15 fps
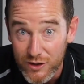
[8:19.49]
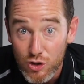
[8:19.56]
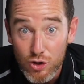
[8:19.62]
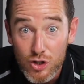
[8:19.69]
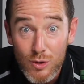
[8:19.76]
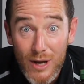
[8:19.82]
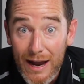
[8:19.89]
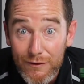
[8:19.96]
And you
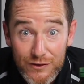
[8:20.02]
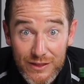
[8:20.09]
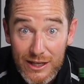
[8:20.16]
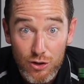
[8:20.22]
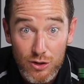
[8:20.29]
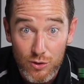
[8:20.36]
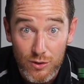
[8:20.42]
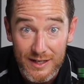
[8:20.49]
can do everything
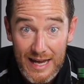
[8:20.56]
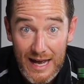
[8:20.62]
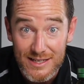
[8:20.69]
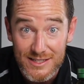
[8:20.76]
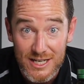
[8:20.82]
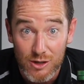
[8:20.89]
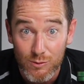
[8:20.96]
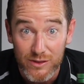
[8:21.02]
you can do on a
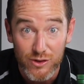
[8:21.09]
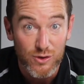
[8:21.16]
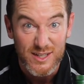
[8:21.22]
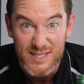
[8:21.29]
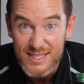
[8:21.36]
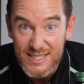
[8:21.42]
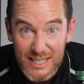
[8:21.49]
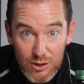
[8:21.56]
cast iron with. You can
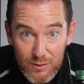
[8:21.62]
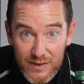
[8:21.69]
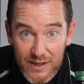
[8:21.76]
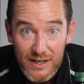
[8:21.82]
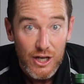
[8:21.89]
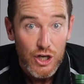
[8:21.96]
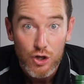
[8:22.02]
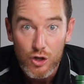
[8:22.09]
sear with
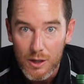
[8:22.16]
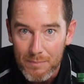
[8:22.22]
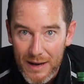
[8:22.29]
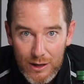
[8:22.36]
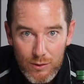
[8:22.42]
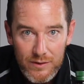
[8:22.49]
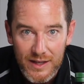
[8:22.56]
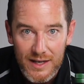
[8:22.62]
it, you can
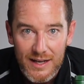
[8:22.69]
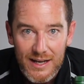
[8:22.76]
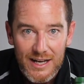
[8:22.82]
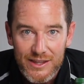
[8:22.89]
bake with it.